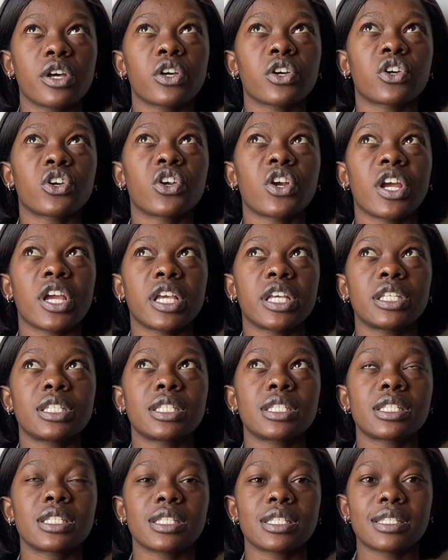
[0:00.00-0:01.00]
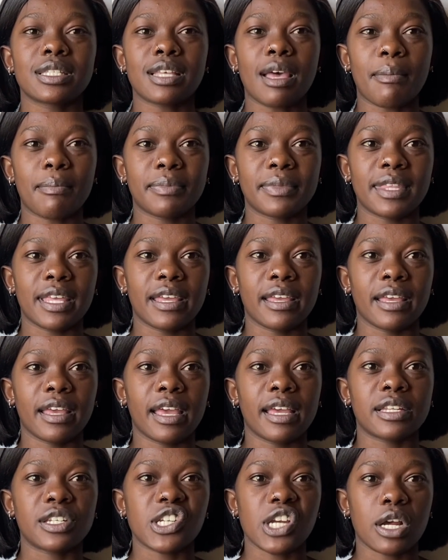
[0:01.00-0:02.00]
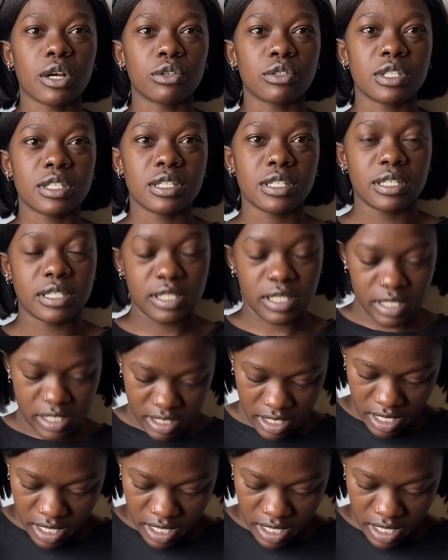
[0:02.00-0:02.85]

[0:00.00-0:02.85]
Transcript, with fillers: Grace something at Dragon City.